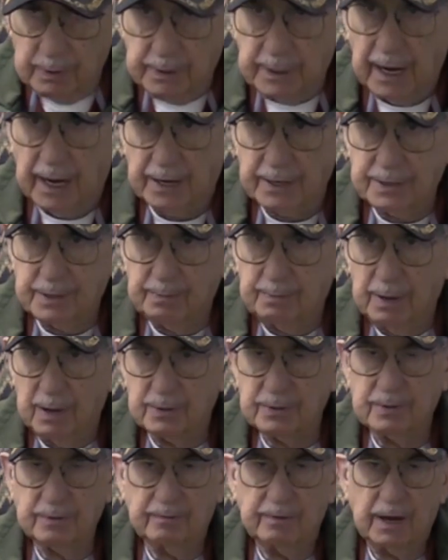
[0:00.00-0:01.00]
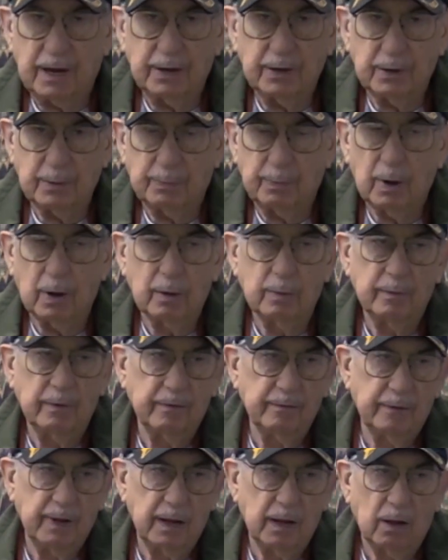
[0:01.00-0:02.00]
Yes, Pennsylvania
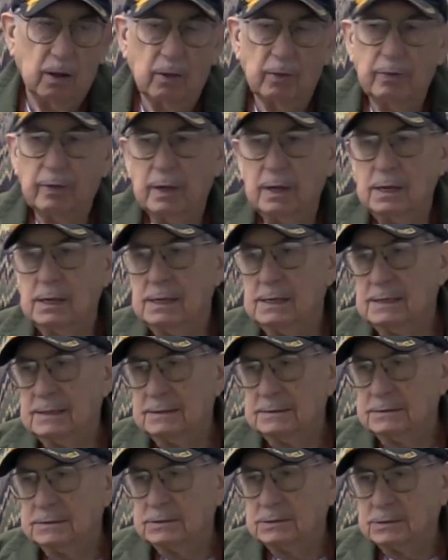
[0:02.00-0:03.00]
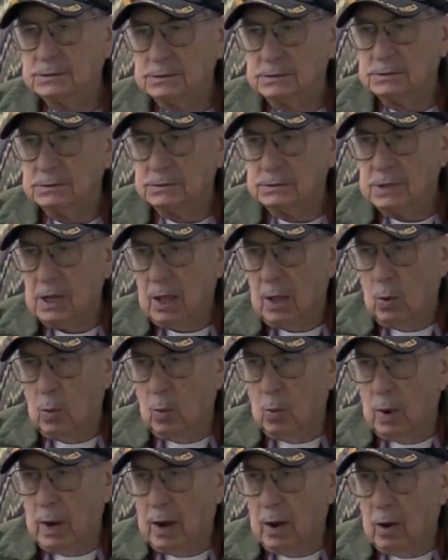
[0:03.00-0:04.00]
Department of Health,
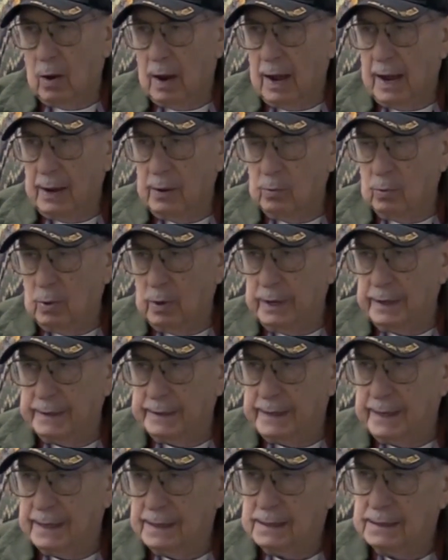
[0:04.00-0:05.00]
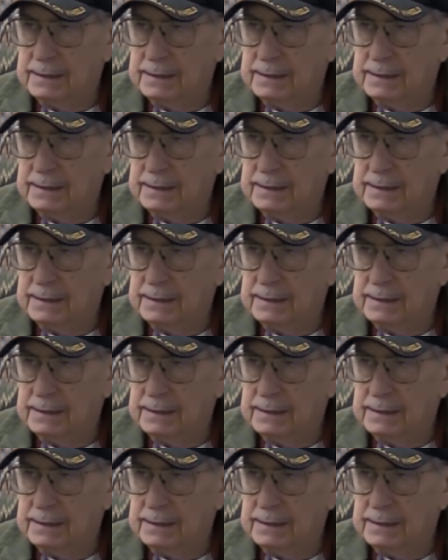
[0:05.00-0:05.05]
where I would